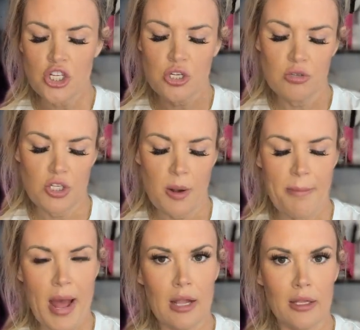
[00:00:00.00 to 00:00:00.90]
choose
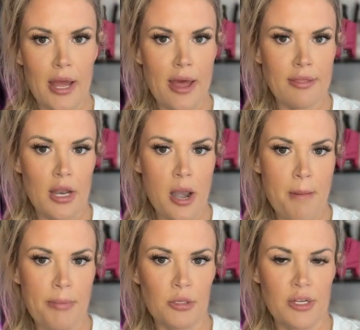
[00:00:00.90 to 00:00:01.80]
your palette and
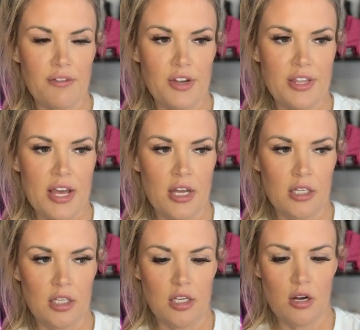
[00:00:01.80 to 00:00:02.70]
then build
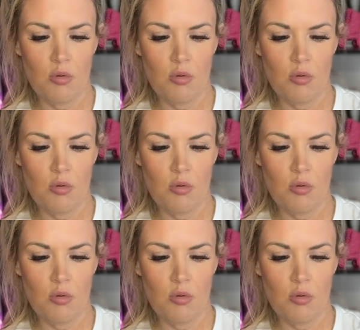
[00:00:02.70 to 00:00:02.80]
everything,